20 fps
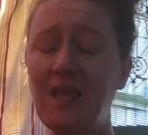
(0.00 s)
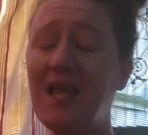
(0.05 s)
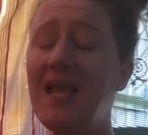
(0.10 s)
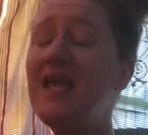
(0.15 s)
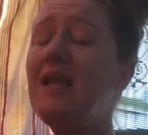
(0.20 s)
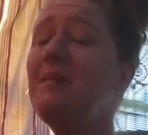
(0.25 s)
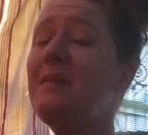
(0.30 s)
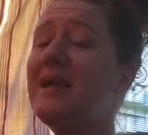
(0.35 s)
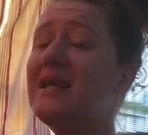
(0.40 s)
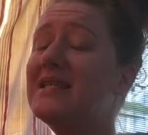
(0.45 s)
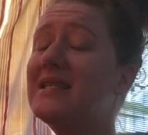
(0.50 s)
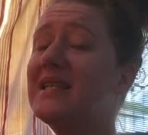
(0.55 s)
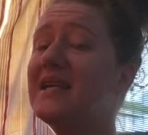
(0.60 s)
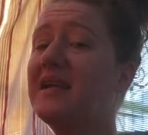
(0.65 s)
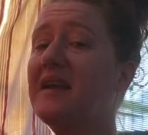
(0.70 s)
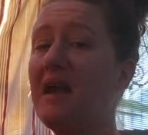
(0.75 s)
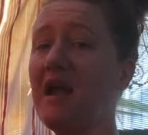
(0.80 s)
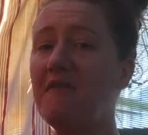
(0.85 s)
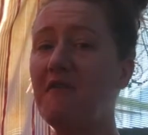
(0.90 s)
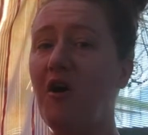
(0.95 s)
and amazing,
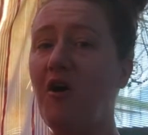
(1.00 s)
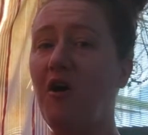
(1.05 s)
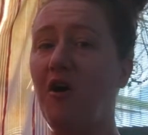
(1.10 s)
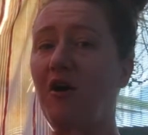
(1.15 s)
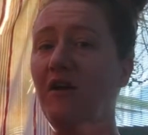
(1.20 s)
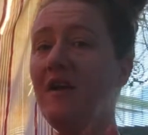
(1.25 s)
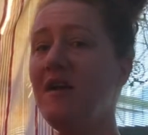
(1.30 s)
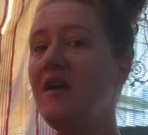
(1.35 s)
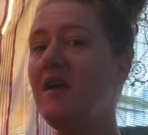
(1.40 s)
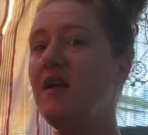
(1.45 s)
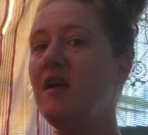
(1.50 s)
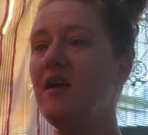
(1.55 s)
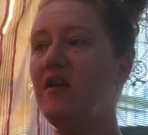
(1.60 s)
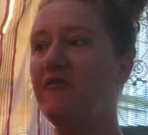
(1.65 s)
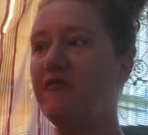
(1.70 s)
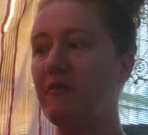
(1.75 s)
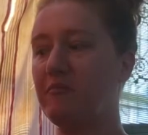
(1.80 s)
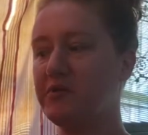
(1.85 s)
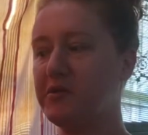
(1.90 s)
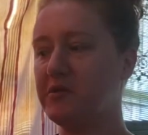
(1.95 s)
and I have a haul
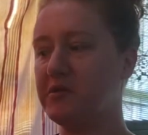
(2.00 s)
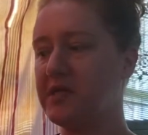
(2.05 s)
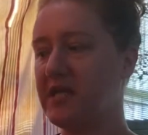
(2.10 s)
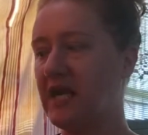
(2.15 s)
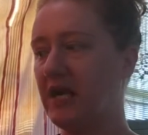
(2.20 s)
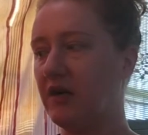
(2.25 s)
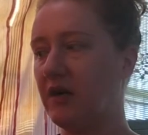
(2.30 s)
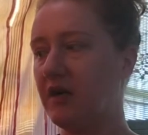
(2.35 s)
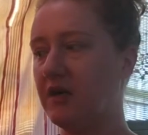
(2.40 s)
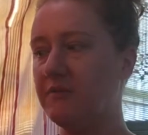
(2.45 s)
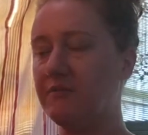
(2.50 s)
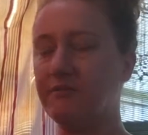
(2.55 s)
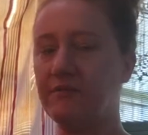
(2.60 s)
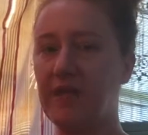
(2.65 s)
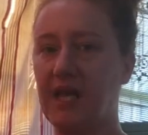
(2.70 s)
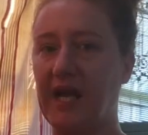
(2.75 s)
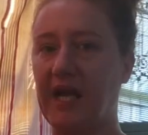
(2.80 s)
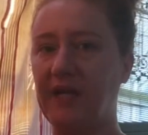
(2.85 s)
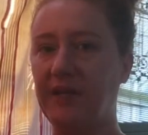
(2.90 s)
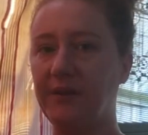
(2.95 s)
from doTERRA
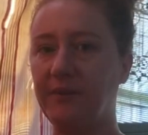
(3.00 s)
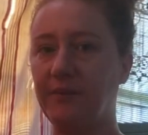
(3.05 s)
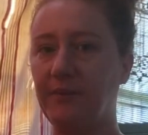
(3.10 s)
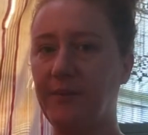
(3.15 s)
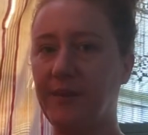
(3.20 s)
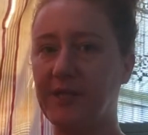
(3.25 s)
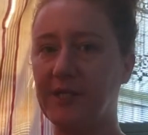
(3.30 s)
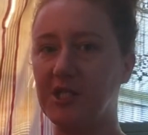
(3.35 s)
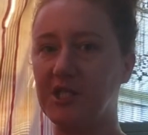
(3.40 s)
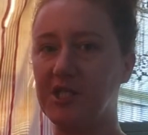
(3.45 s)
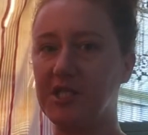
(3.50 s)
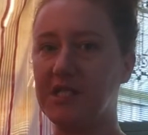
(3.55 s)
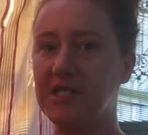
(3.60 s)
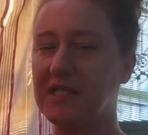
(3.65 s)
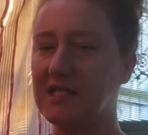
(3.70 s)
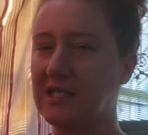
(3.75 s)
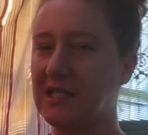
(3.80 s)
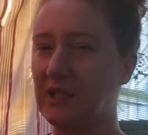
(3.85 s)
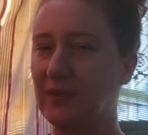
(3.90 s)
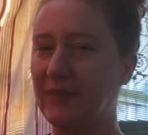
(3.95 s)
that I purchased
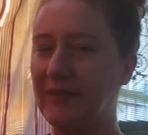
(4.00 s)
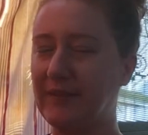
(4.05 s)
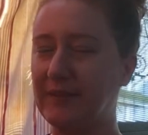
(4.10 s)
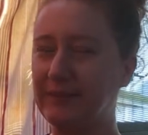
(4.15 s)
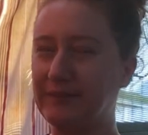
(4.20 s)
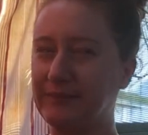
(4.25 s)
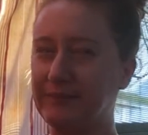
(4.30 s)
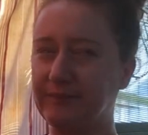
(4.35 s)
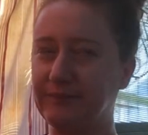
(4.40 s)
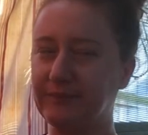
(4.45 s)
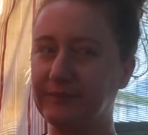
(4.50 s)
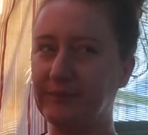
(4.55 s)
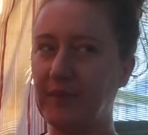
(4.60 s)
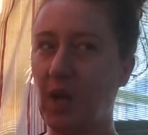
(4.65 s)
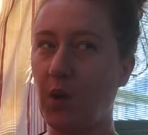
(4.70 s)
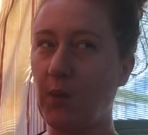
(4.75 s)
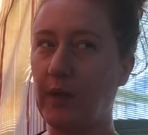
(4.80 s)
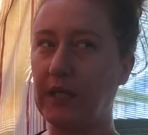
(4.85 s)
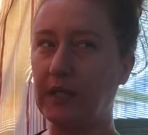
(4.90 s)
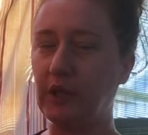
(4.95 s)
a little bit.
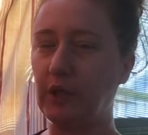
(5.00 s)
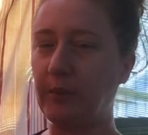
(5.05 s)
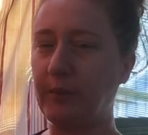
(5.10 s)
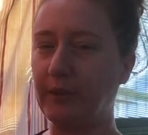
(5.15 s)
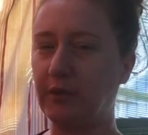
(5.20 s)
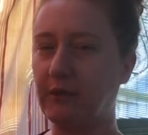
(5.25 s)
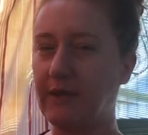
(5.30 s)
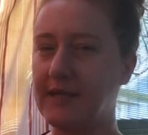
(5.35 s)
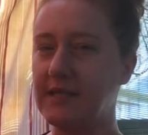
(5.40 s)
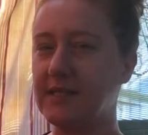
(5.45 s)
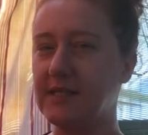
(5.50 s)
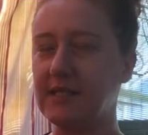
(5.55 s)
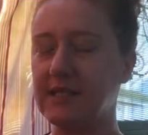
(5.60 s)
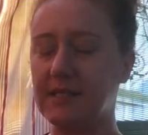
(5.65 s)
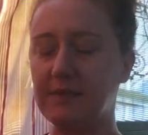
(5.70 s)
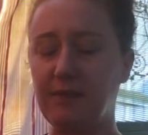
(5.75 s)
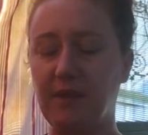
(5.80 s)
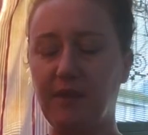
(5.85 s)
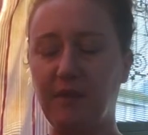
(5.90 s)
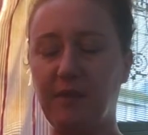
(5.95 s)
Went a little bit crazy
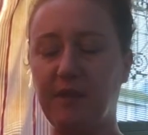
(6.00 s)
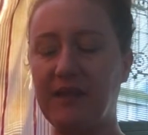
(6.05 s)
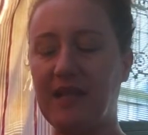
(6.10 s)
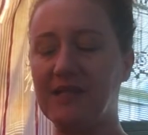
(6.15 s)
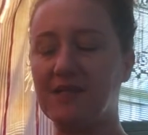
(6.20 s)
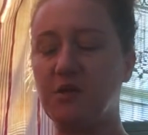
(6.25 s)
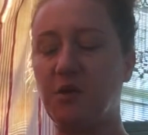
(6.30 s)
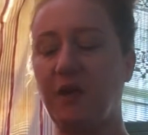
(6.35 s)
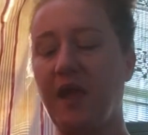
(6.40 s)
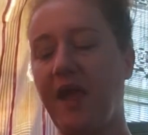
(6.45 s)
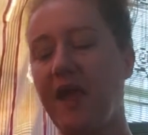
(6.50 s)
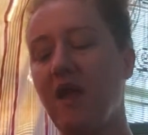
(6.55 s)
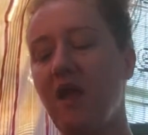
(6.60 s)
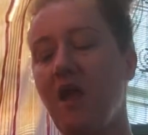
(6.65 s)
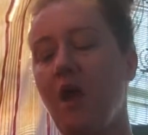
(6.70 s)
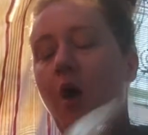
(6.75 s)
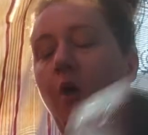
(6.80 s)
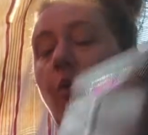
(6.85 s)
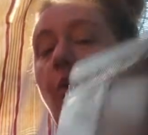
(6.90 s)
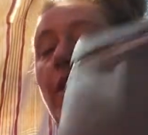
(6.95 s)
this month, but that's okay.
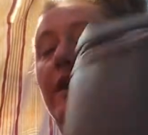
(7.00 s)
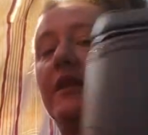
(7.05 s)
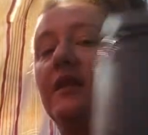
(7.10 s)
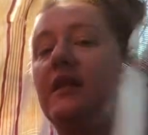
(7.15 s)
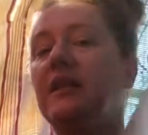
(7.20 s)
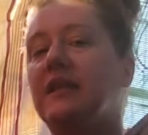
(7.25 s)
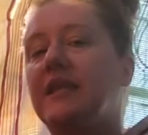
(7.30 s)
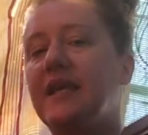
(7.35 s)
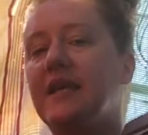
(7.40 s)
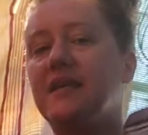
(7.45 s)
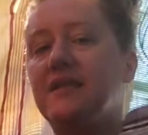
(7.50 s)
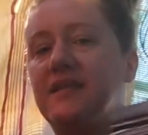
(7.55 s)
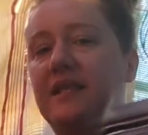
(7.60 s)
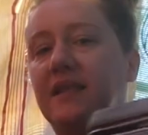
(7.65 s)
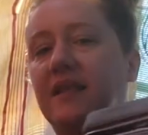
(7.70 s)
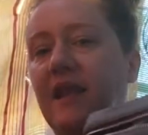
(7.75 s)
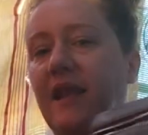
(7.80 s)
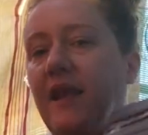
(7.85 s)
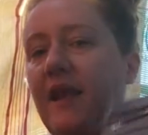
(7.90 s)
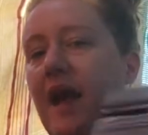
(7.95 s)
One of the things
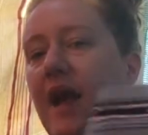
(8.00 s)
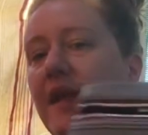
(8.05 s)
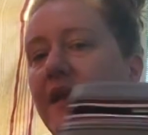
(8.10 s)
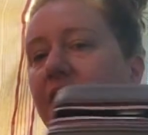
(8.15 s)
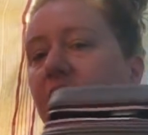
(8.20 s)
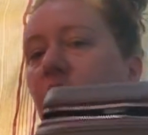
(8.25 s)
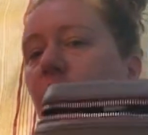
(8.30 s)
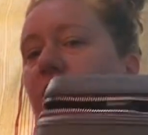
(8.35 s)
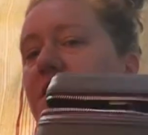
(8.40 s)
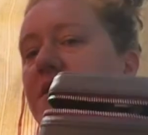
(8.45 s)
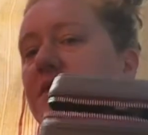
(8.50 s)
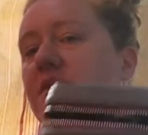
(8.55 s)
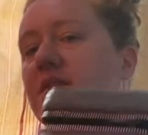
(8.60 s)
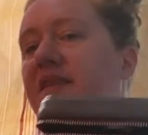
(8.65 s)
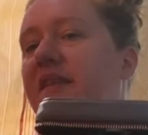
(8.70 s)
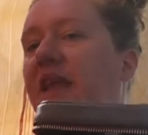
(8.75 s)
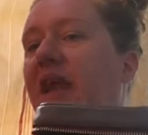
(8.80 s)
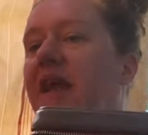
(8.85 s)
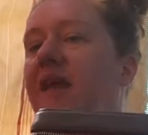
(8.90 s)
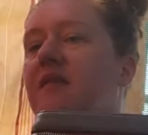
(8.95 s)
that they got in was
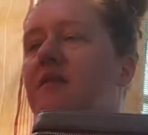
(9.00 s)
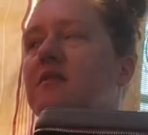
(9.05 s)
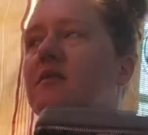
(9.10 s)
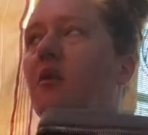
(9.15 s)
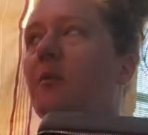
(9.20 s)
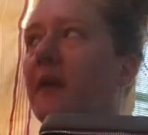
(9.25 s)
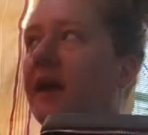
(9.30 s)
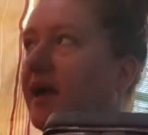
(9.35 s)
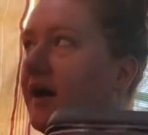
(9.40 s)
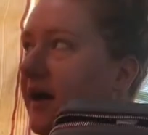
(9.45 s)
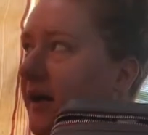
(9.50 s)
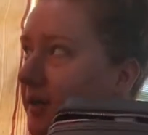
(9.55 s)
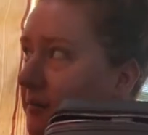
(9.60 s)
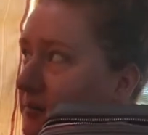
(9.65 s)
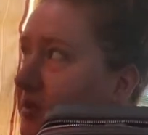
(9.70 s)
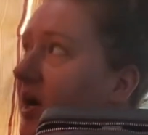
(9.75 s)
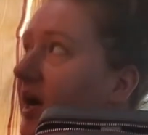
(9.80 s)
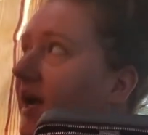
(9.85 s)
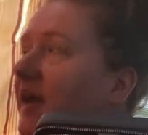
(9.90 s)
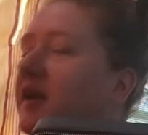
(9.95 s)
this case. Oh my god, I'm
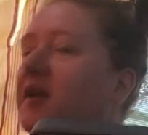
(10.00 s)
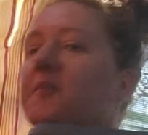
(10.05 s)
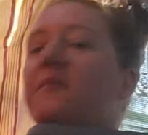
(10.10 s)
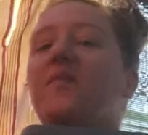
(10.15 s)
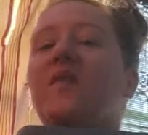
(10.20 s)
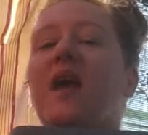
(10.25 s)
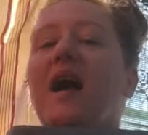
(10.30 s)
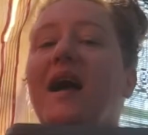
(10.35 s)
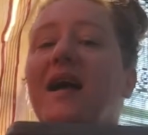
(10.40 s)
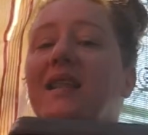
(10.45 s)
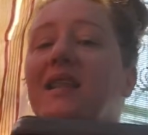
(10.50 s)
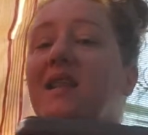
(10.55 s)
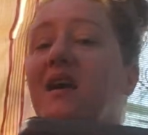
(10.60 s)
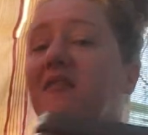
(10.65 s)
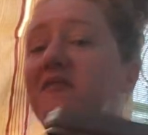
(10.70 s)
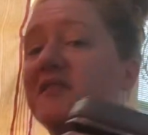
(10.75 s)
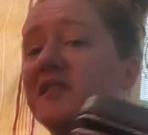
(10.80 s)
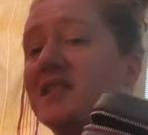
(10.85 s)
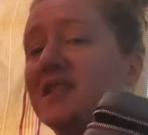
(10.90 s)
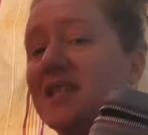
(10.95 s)
dying. I
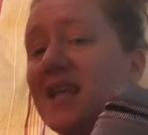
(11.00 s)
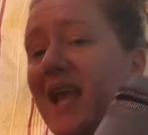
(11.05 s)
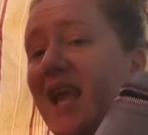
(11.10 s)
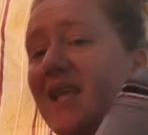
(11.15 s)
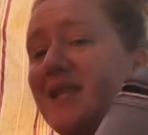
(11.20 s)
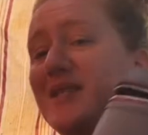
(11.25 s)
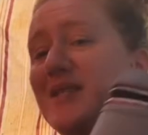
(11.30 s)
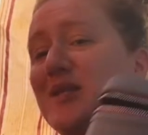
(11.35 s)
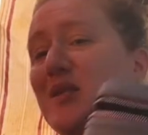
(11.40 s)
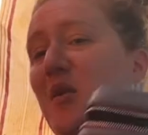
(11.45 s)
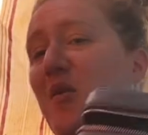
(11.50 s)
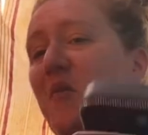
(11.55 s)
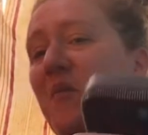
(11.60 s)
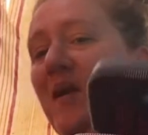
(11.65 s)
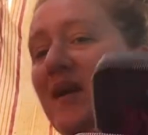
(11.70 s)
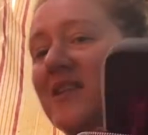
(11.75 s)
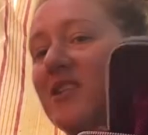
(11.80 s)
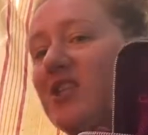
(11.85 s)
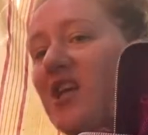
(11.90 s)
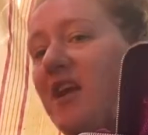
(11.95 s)
love this case so
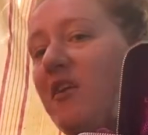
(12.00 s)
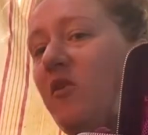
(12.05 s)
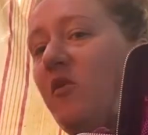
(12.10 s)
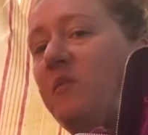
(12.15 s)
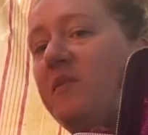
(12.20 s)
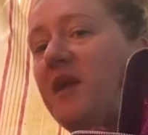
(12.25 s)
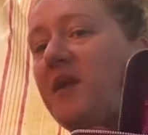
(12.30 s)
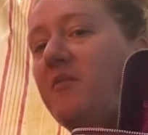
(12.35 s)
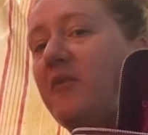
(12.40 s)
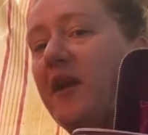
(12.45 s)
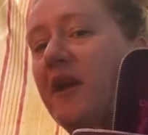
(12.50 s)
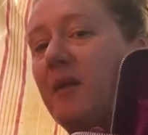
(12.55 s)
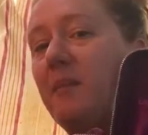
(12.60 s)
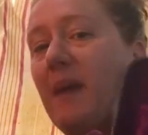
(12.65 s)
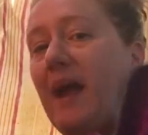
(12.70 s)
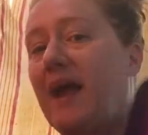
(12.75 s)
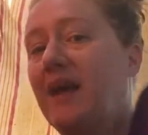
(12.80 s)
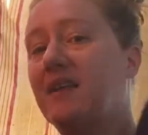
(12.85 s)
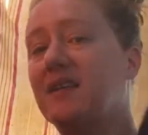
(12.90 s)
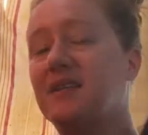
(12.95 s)
much. I hope they bring it
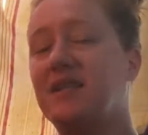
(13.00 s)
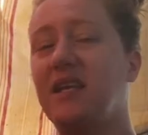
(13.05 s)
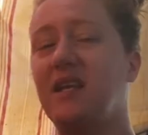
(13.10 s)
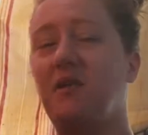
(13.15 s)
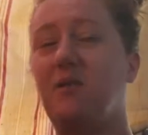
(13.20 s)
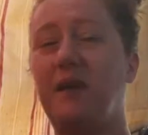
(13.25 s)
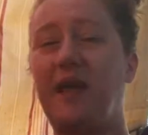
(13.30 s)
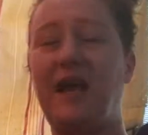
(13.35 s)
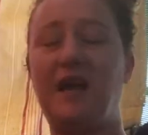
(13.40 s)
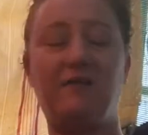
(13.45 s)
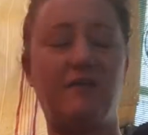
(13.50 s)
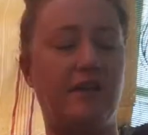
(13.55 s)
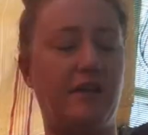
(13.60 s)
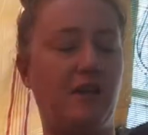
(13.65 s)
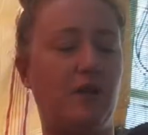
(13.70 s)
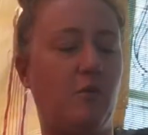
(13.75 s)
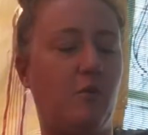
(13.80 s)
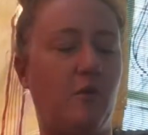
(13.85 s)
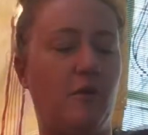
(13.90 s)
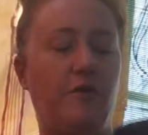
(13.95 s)
back because they don't have it
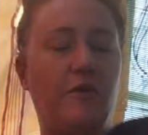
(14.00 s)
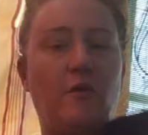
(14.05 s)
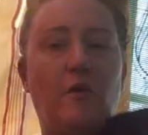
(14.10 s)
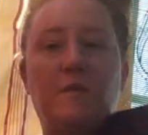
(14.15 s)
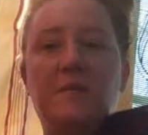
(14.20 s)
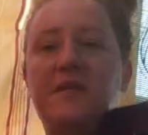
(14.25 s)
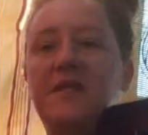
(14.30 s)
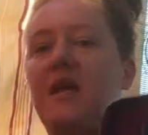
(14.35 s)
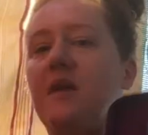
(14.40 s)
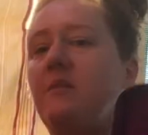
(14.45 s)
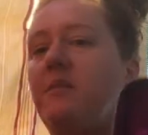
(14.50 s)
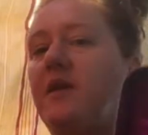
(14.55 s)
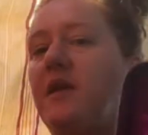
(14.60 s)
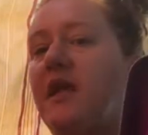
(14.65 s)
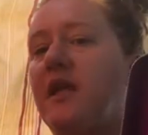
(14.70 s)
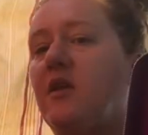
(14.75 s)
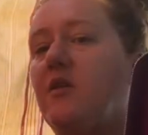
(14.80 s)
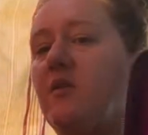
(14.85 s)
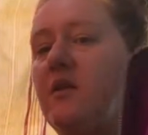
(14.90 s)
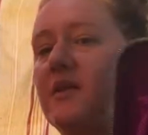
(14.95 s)
anymore on their website, but
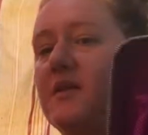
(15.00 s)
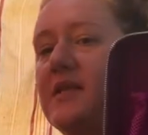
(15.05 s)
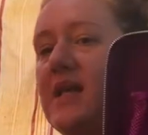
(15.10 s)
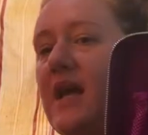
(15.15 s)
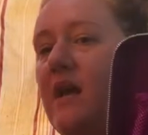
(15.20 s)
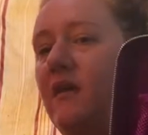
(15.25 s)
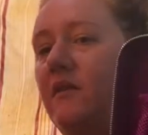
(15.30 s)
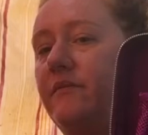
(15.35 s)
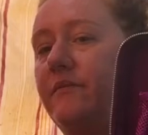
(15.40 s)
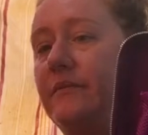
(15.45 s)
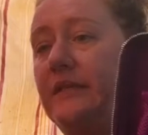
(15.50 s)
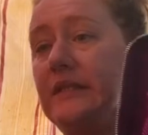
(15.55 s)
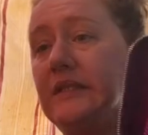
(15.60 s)
like you could tell,